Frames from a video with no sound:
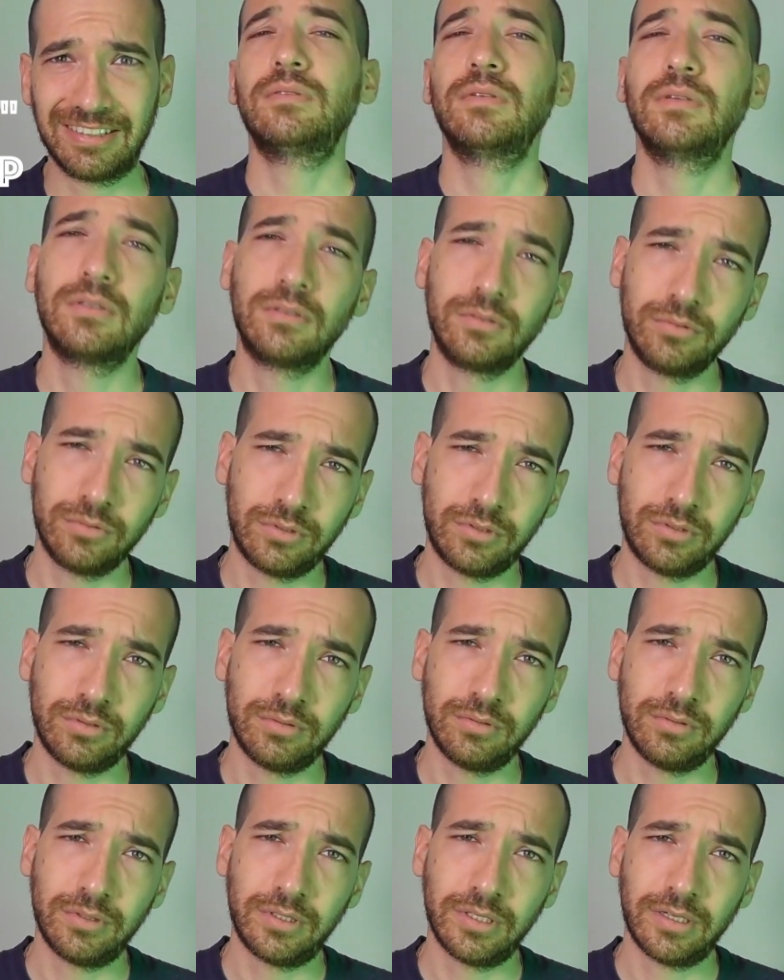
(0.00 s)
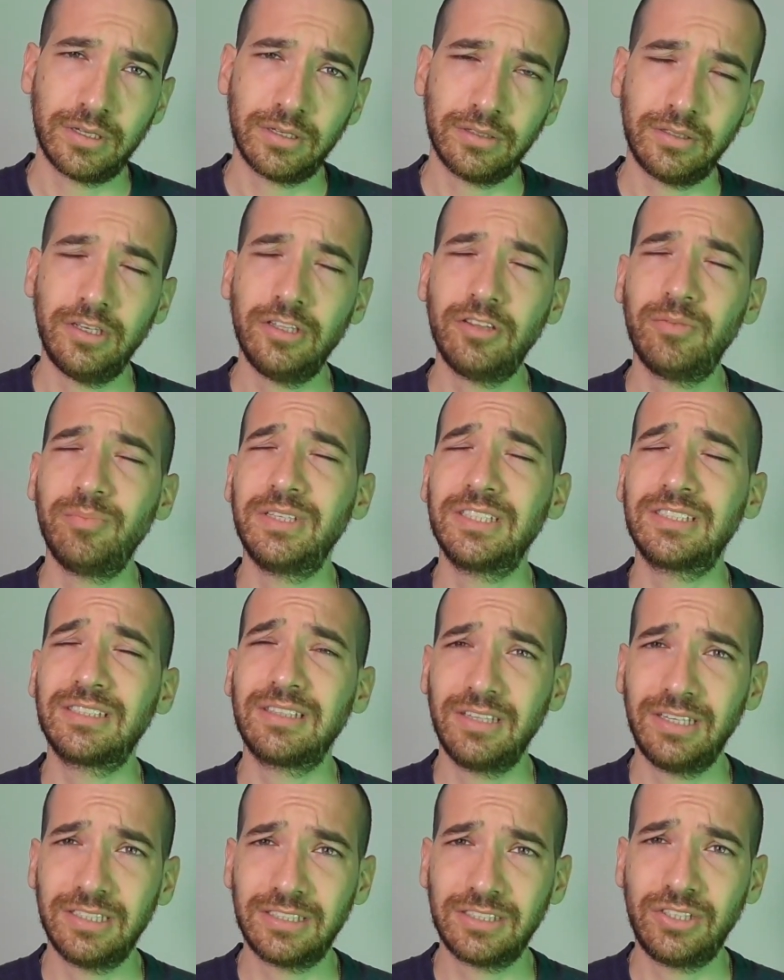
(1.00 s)
Don't do that, it
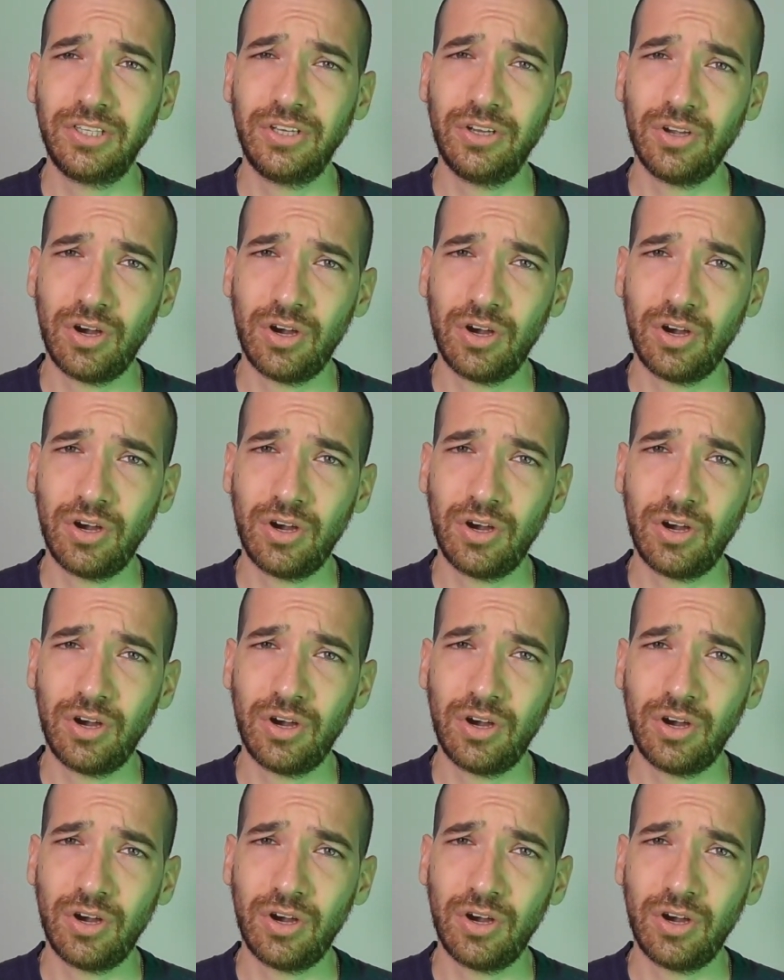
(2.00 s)
misleads the